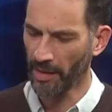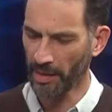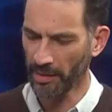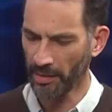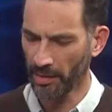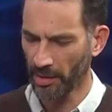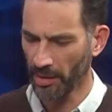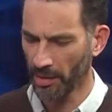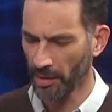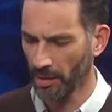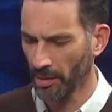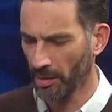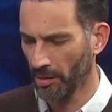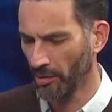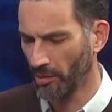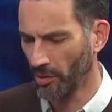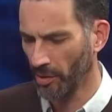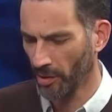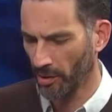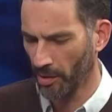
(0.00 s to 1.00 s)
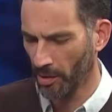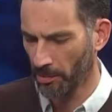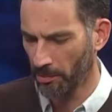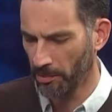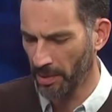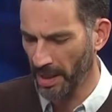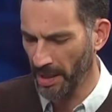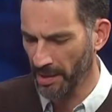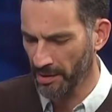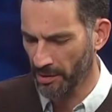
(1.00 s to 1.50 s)
that the
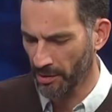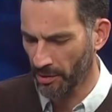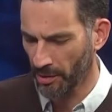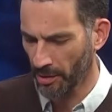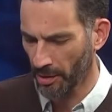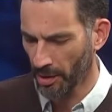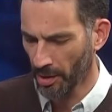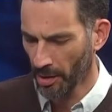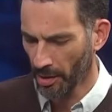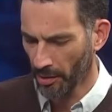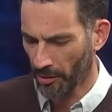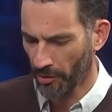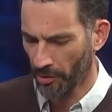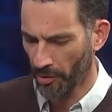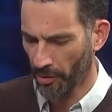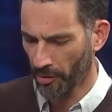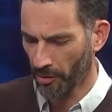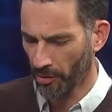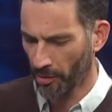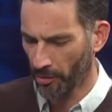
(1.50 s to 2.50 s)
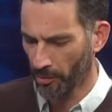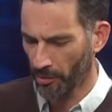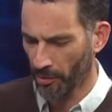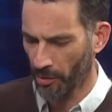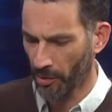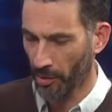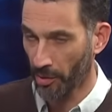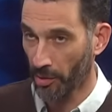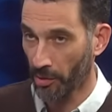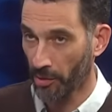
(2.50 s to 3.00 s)
biggest,
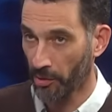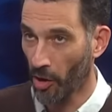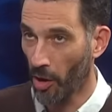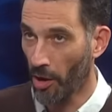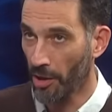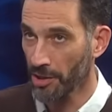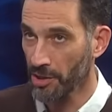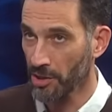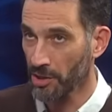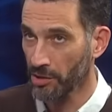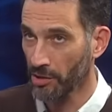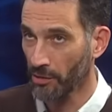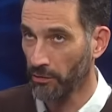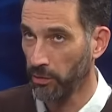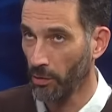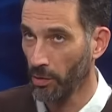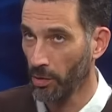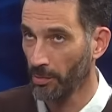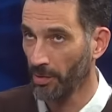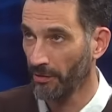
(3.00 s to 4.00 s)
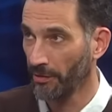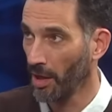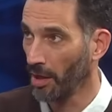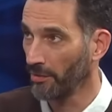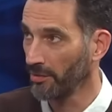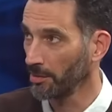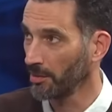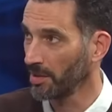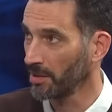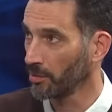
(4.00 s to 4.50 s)
the largest form of
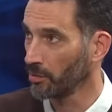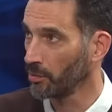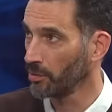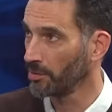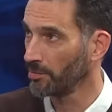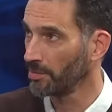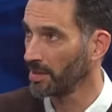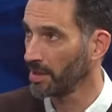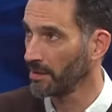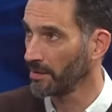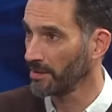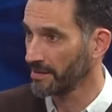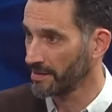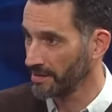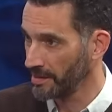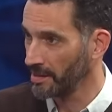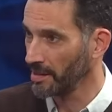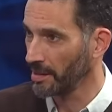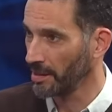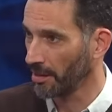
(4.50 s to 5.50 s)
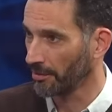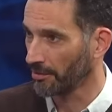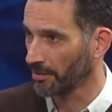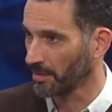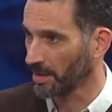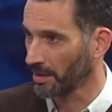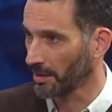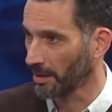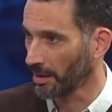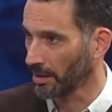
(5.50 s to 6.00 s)
government would be the city
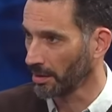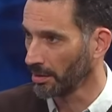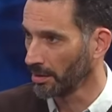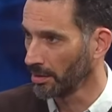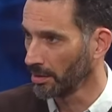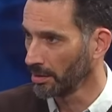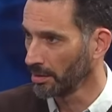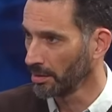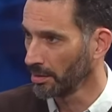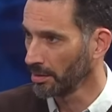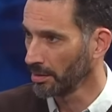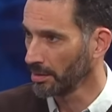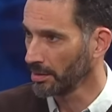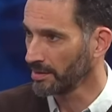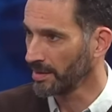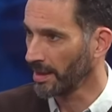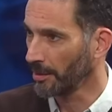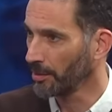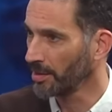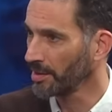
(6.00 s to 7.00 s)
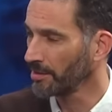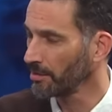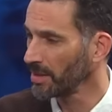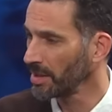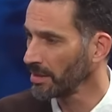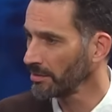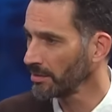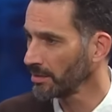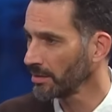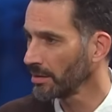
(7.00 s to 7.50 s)
government then? Is that what it
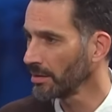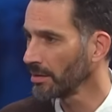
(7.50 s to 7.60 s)
means?